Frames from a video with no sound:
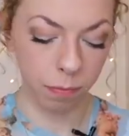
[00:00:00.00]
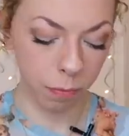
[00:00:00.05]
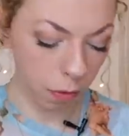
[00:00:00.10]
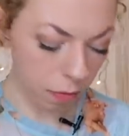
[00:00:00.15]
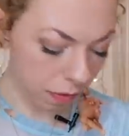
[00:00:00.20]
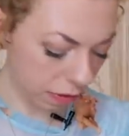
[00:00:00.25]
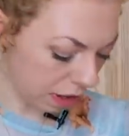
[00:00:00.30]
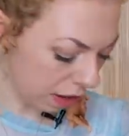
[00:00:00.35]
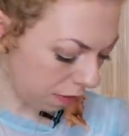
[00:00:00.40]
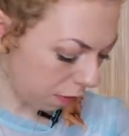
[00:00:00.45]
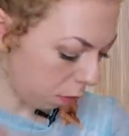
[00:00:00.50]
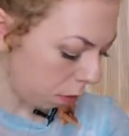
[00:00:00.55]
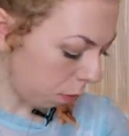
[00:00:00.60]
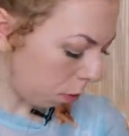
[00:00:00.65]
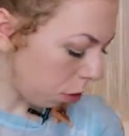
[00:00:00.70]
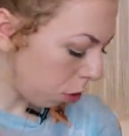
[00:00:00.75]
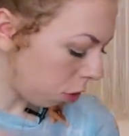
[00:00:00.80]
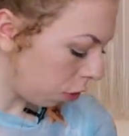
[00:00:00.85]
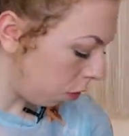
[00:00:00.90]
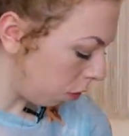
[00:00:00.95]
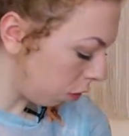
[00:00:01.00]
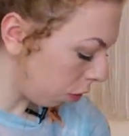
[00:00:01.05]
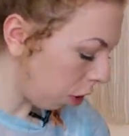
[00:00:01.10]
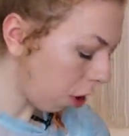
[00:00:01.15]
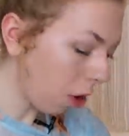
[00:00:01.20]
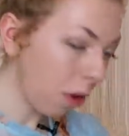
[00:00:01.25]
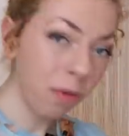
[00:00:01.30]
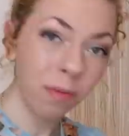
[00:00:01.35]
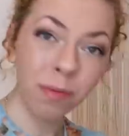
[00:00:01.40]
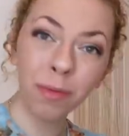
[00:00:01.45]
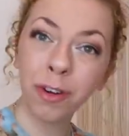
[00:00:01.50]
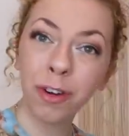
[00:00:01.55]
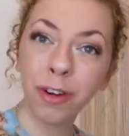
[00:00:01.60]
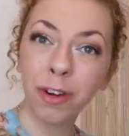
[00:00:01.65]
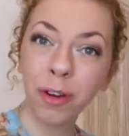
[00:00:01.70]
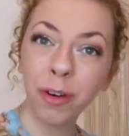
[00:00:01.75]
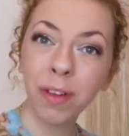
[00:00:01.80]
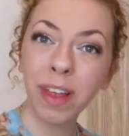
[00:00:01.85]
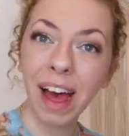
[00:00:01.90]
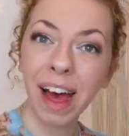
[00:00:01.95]
obviously, if you want to watch the news, girl,
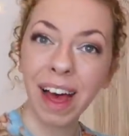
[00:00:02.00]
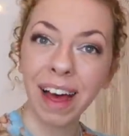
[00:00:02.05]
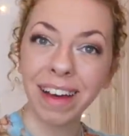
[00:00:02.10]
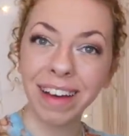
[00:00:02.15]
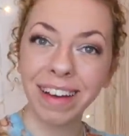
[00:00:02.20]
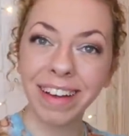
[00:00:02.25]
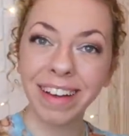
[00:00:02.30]
do that.